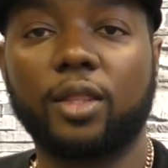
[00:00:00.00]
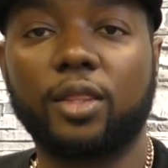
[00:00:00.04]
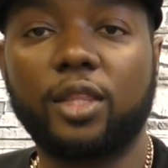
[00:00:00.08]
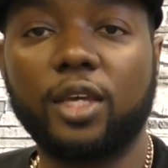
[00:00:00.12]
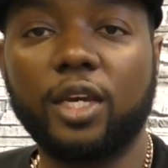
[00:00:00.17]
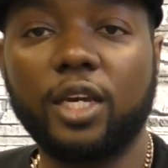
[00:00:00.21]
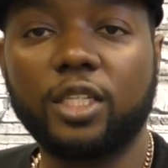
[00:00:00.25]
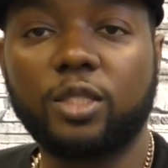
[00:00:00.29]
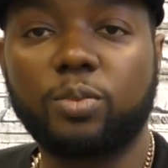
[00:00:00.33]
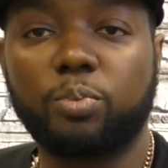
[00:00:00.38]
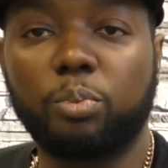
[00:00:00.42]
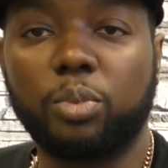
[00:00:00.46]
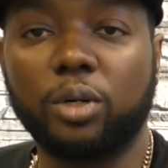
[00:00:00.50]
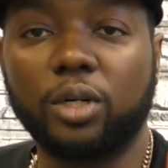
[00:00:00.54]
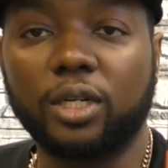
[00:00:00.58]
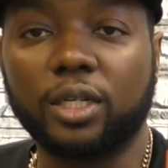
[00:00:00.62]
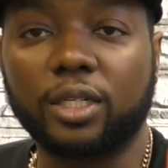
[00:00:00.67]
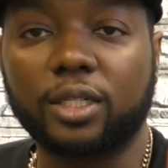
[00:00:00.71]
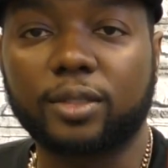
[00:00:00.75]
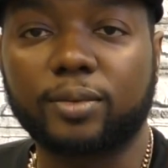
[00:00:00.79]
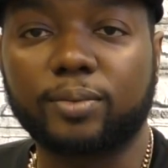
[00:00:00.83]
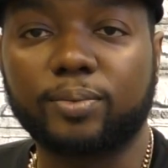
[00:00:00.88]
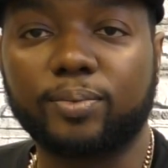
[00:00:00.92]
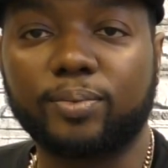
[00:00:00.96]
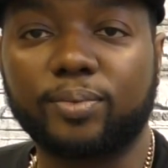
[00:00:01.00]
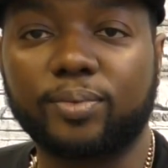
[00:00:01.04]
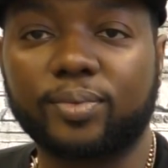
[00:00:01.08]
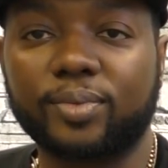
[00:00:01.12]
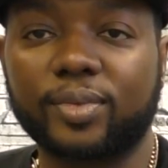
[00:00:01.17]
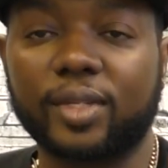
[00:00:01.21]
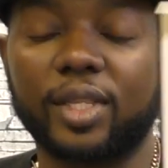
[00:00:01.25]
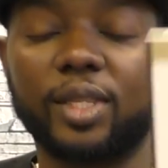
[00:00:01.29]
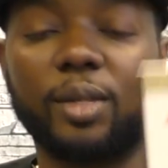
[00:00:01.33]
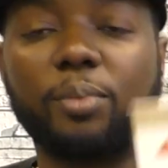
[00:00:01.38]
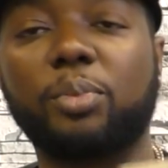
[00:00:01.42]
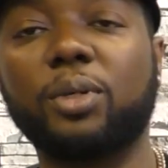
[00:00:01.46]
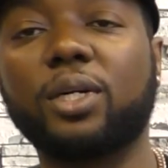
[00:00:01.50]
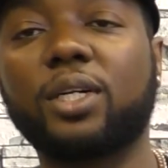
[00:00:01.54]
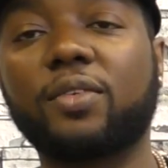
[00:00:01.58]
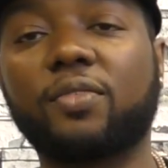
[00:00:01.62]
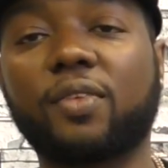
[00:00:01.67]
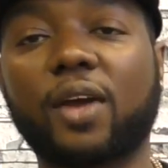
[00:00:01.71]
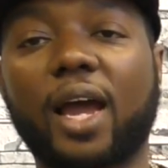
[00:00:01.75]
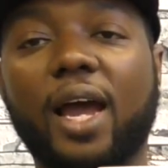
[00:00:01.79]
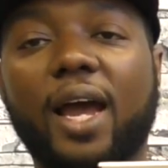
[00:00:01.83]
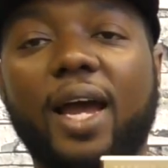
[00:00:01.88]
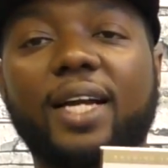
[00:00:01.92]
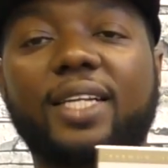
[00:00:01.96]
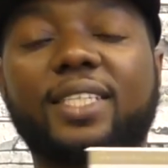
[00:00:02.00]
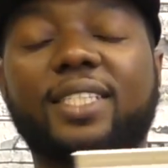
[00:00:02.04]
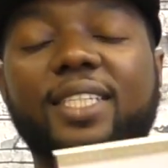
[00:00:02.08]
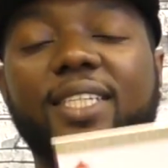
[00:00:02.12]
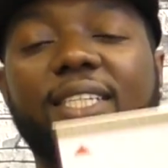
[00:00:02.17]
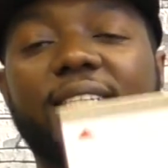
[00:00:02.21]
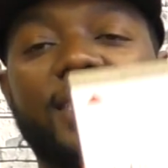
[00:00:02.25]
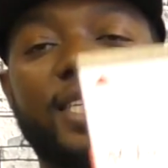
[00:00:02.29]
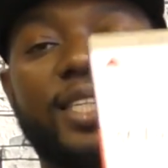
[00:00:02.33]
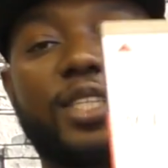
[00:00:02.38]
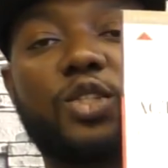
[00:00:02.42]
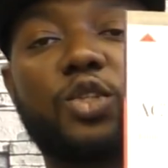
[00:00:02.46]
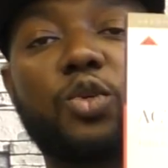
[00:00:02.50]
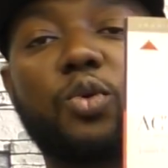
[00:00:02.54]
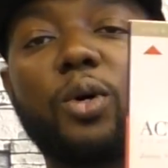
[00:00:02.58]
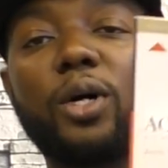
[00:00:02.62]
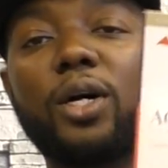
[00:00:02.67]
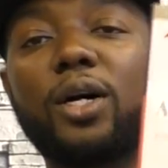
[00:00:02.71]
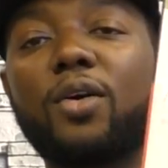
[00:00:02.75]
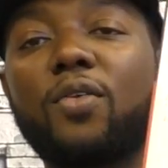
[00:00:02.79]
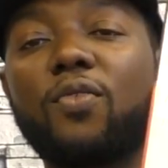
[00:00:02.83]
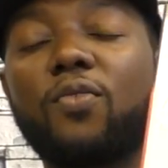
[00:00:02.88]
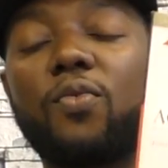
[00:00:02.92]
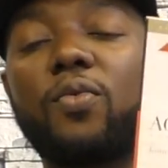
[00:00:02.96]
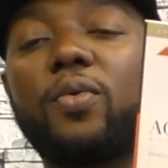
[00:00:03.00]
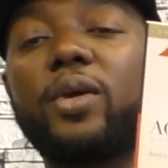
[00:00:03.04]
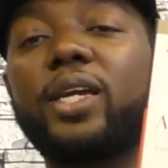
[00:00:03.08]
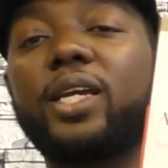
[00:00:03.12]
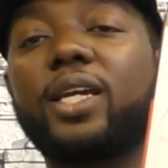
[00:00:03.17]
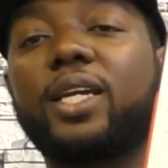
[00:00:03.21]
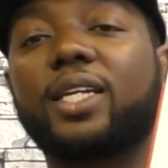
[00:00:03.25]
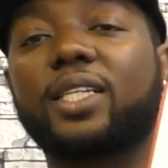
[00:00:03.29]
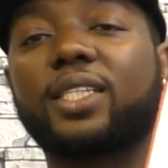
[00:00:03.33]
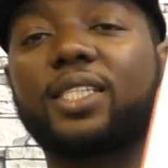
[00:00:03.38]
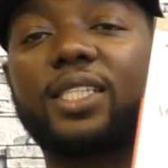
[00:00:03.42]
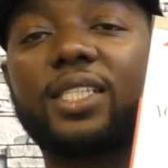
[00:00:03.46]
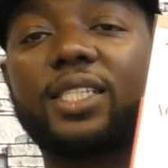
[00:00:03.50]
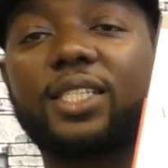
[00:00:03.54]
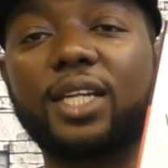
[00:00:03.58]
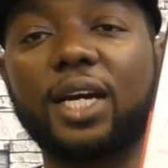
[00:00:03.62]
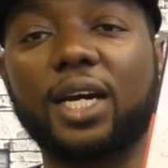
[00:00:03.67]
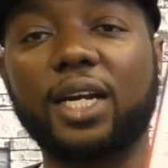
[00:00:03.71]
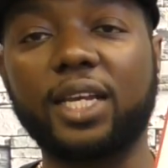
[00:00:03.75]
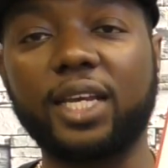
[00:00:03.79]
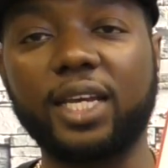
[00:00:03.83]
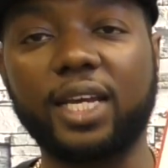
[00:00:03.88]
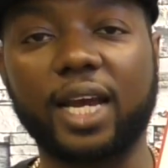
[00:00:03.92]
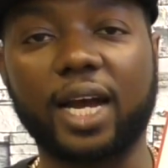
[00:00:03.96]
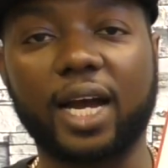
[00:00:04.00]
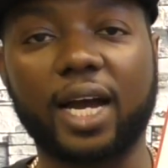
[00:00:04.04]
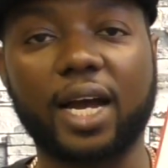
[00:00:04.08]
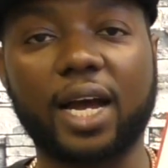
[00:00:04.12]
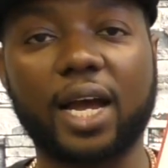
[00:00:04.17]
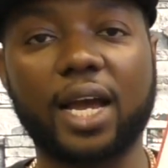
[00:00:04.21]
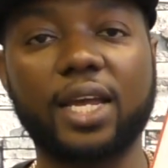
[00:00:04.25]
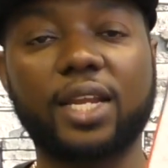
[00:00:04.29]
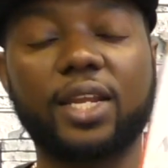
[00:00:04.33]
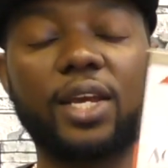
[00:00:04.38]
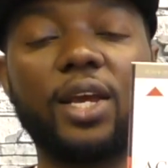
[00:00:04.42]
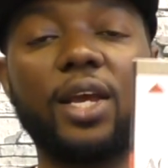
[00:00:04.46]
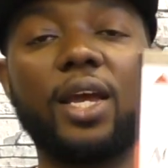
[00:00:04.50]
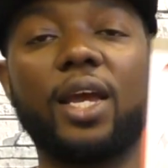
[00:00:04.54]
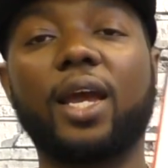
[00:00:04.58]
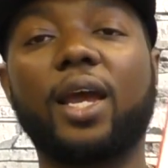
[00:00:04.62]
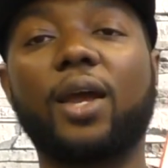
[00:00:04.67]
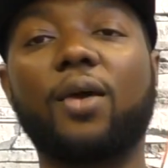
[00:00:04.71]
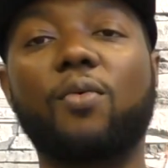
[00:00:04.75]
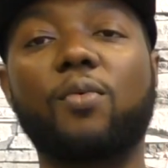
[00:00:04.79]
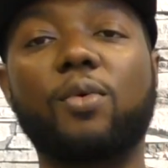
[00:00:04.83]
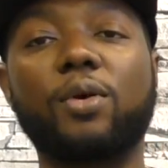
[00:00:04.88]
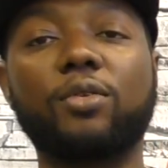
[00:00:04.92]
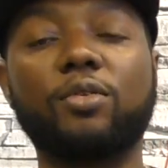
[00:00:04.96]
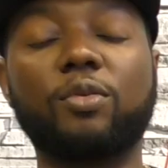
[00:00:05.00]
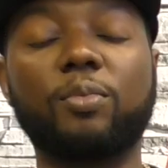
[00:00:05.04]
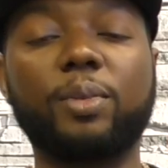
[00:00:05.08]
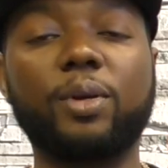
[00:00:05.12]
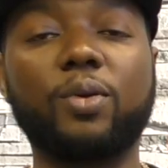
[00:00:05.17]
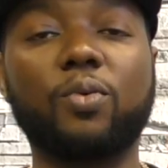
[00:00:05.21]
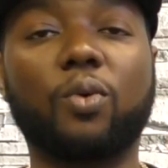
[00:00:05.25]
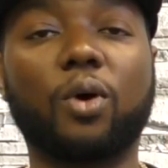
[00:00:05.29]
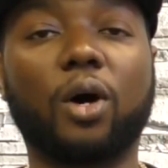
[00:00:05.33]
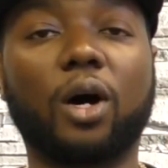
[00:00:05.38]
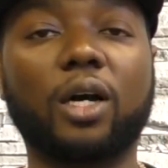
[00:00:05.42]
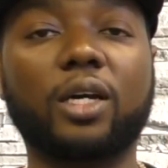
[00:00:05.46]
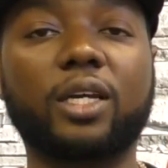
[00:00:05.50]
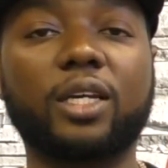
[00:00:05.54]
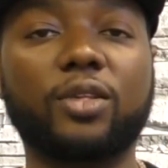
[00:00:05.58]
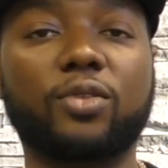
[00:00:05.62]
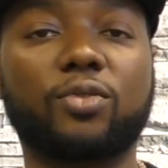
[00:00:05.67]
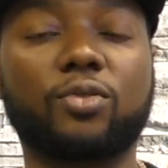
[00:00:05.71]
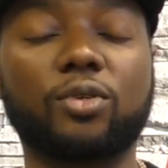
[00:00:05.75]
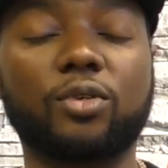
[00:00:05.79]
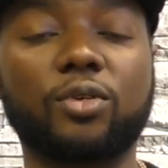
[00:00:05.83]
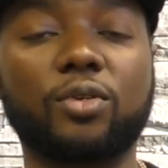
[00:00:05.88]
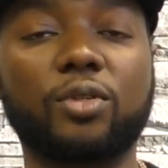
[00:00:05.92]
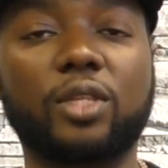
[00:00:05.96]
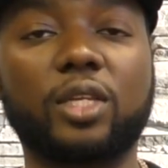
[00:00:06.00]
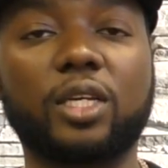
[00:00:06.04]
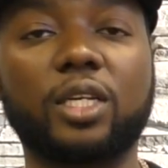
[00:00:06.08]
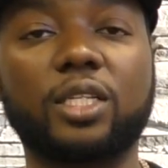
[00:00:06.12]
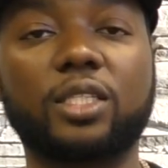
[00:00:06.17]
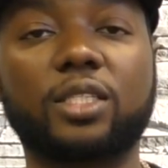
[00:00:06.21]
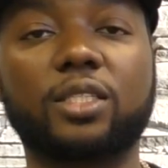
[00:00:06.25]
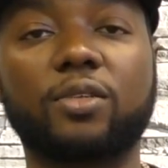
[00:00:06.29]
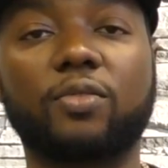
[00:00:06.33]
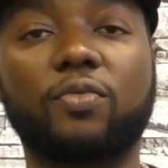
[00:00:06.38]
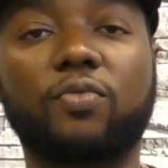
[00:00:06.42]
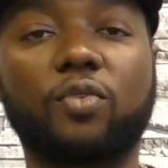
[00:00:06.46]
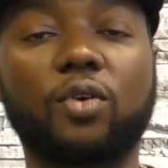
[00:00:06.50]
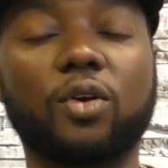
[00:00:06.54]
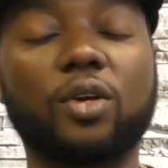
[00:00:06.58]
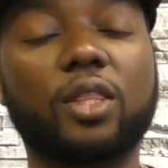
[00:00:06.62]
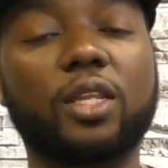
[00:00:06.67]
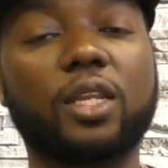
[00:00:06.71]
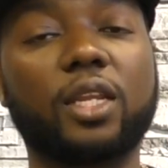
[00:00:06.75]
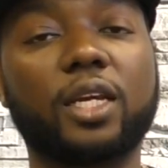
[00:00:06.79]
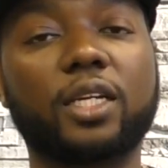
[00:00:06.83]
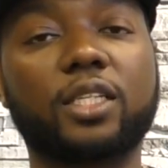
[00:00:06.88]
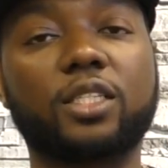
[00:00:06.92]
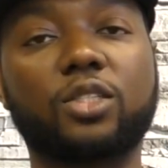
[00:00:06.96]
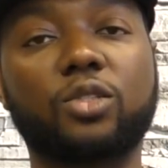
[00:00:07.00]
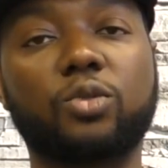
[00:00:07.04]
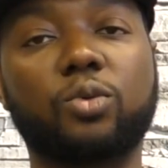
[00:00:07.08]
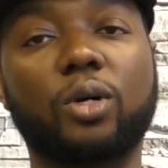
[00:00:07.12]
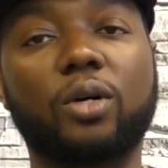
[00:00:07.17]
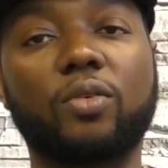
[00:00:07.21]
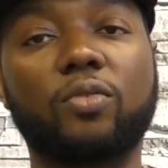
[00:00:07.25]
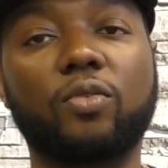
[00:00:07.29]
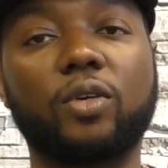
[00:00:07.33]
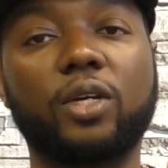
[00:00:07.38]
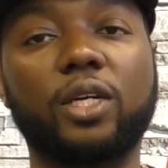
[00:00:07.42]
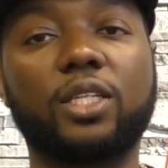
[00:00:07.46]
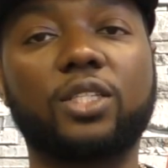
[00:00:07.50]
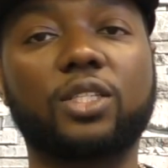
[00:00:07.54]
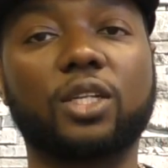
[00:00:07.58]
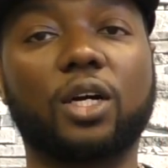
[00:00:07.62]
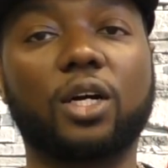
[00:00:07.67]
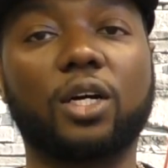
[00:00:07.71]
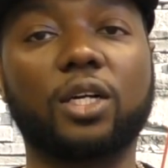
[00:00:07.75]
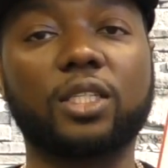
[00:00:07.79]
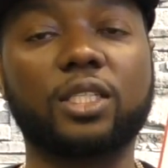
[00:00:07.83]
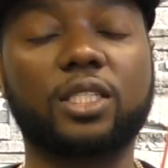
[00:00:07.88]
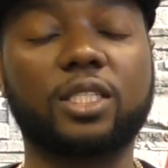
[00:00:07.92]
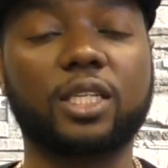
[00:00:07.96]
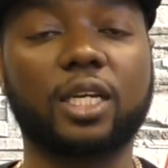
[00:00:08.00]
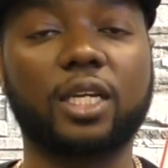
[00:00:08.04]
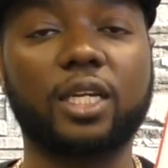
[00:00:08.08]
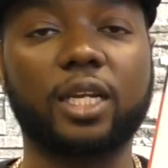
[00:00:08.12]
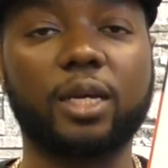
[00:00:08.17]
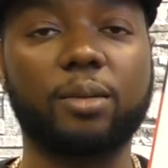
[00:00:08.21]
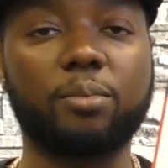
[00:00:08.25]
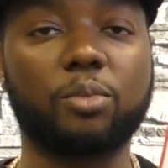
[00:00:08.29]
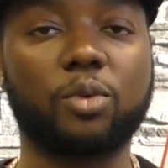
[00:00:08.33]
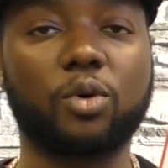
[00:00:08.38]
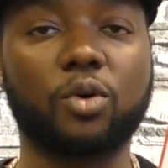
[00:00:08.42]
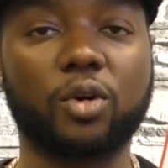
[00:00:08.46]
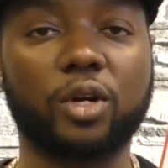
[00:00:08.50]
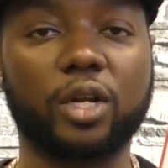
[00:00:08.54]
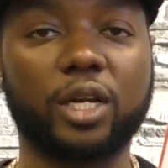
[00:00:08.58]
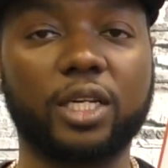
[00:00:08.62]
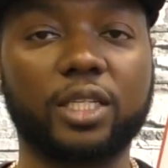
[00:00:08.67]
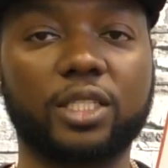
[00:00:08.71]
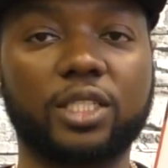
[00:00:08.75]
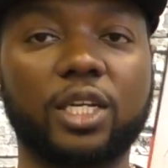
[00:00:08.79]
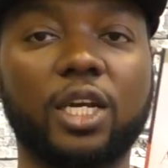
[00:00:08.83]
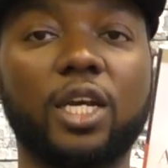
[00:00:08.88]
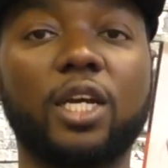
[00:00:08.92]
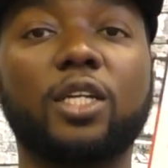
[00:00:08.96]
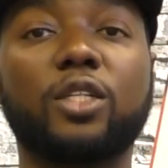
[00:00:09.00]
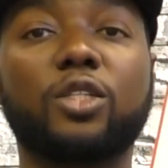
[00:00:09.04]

This book the book of Acts, it is a 12 week study guide, and we will be walking through this for the next 12 weeks on Sunday mornings.